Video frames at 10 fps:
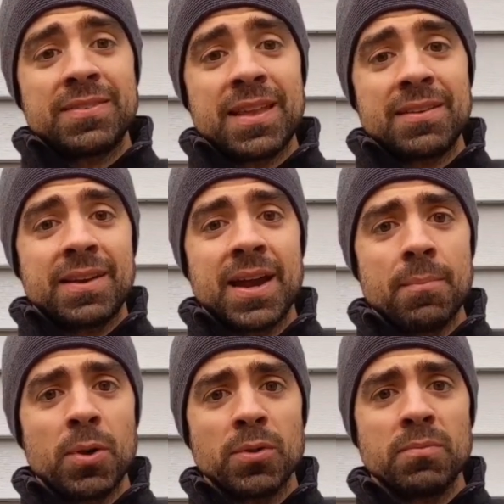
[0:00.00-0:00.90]
they kind
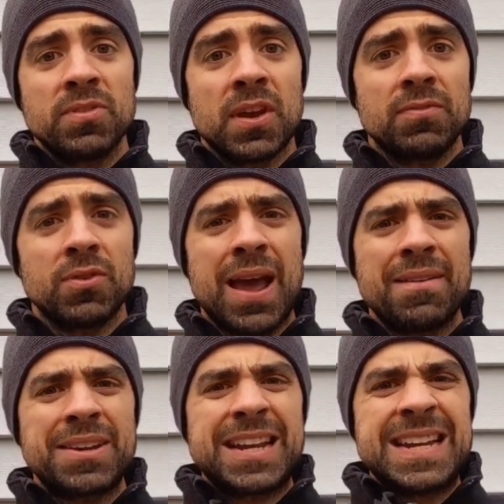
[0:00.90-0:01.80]
of build themselves on
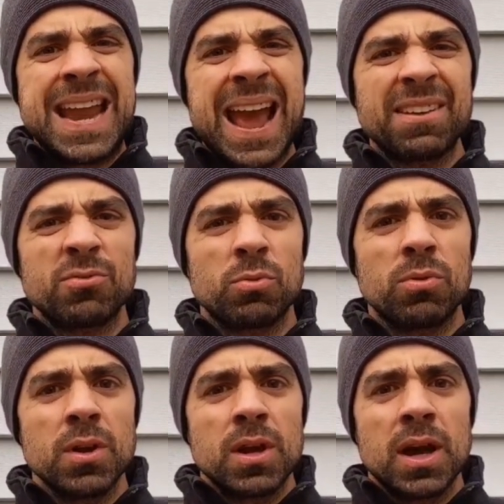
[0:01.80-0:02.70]
having a natural